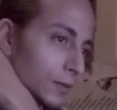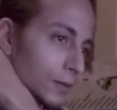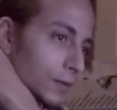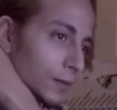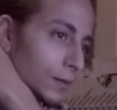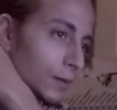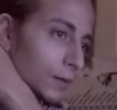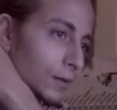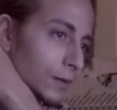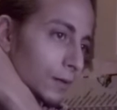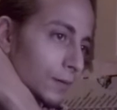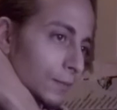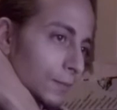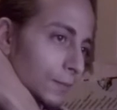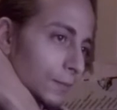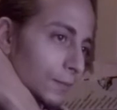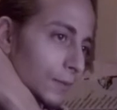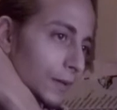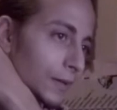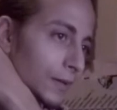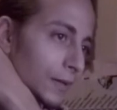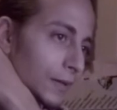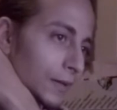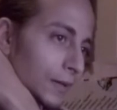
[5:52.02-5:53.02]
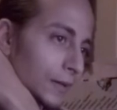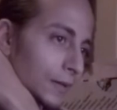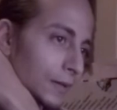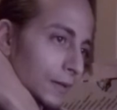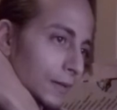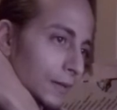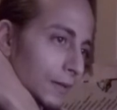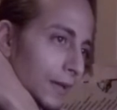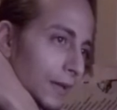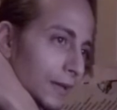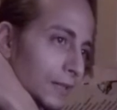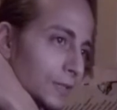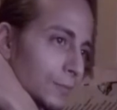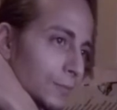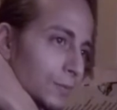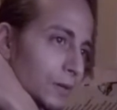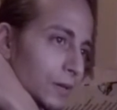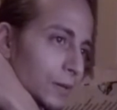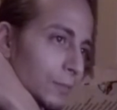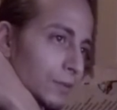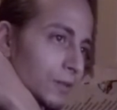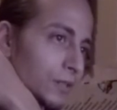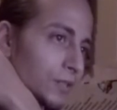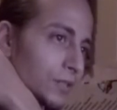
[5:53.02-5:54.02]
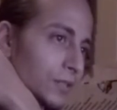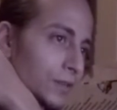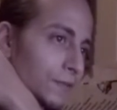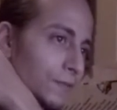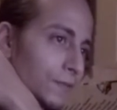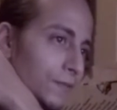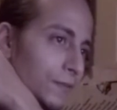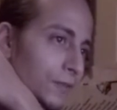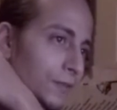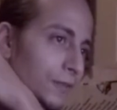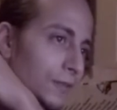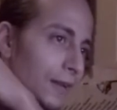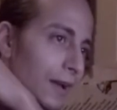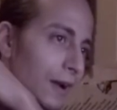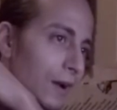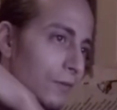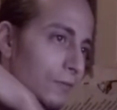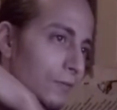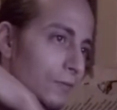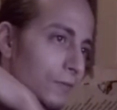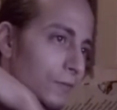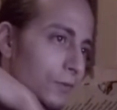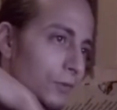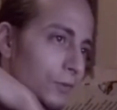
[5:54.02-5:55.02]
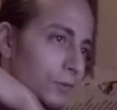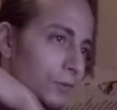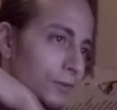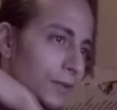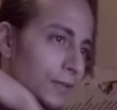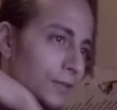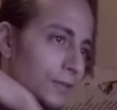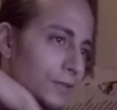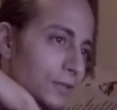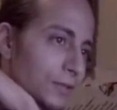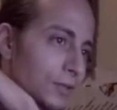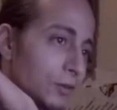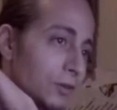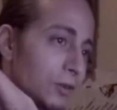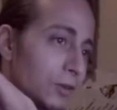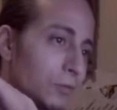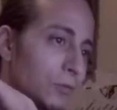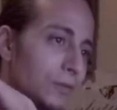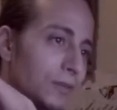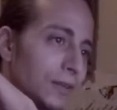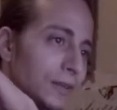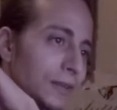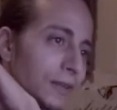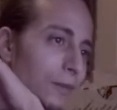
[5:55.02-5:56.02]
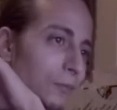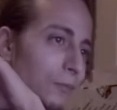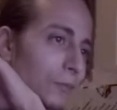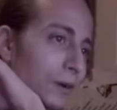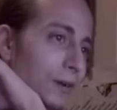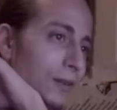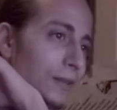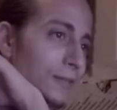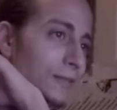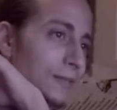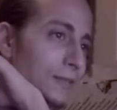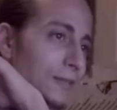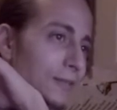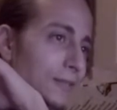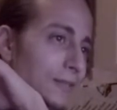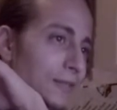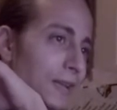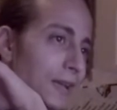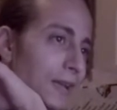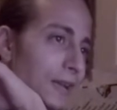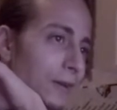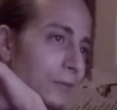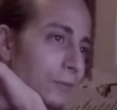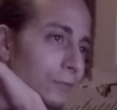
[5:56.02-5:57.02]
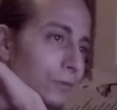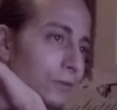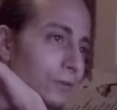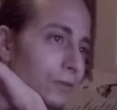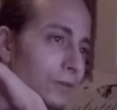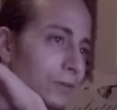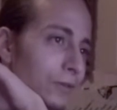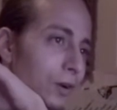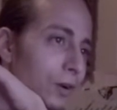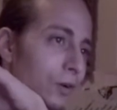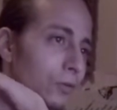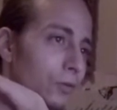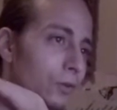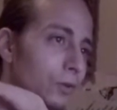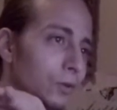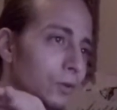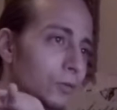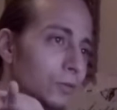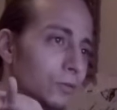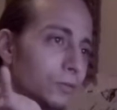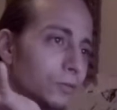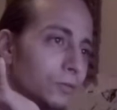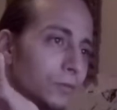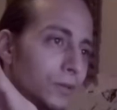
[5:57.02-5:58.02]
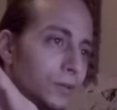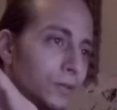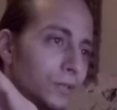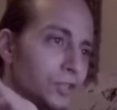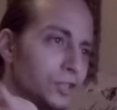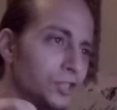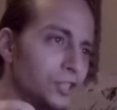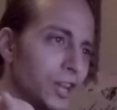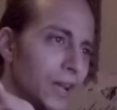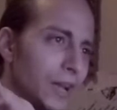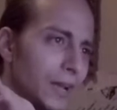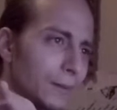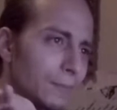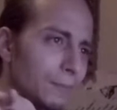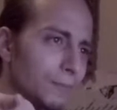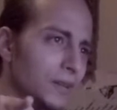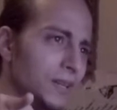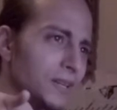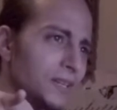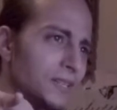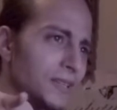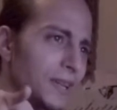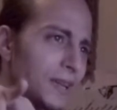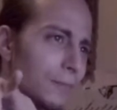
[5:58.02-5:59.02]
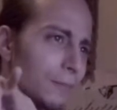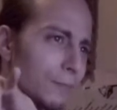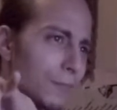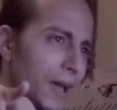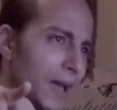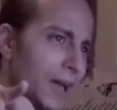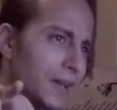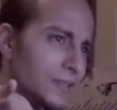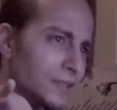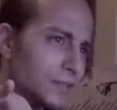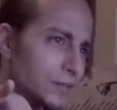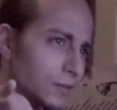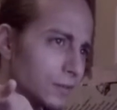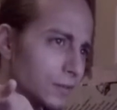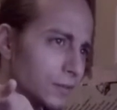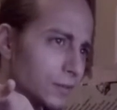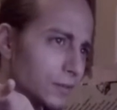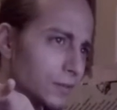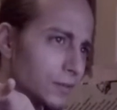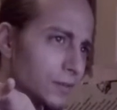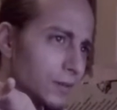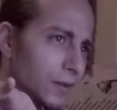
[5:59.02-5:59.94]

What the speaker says: And that's pretty much it for the downvote. That's the only one that they wanted to say, really. Oh no, check mix and master.